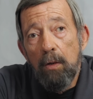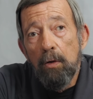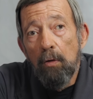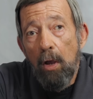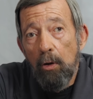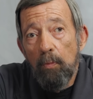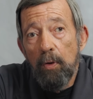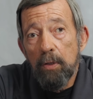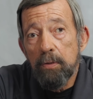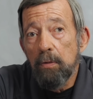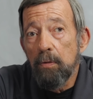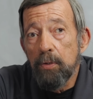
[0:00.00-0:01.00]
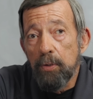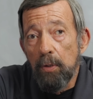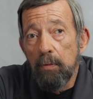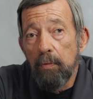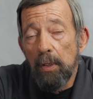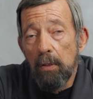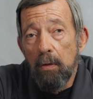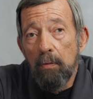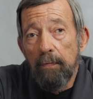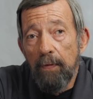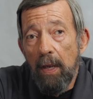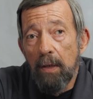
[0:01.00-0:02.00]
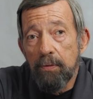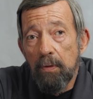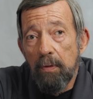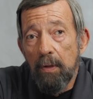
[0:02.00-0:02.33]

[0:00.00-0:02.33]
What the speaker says: Your auto pistol should reload faster